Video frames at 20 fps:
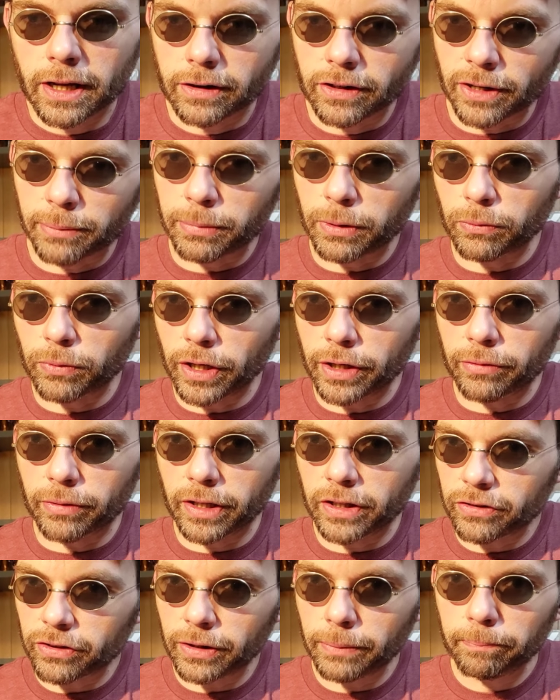Number one
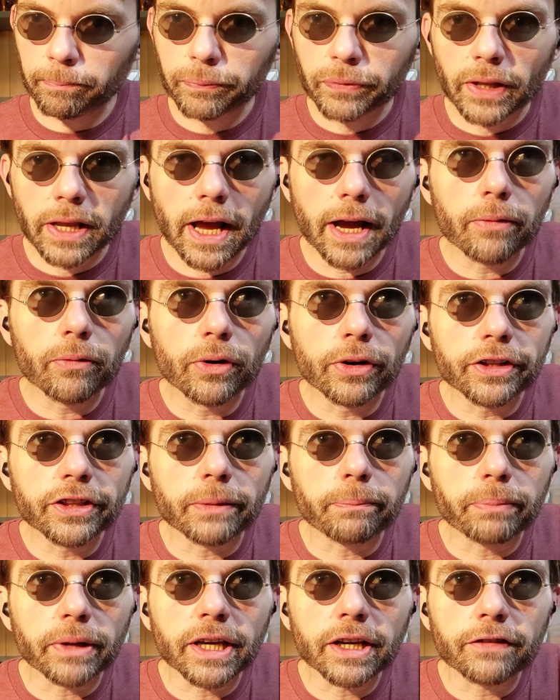reason, I wanted
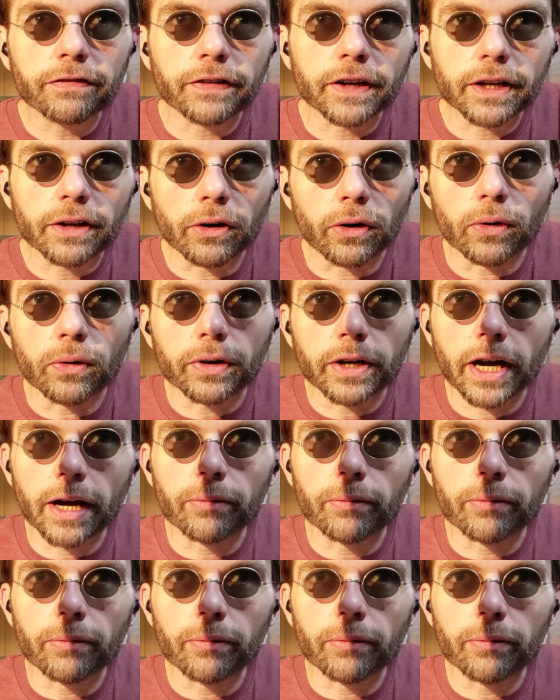the Big Fig Hulk.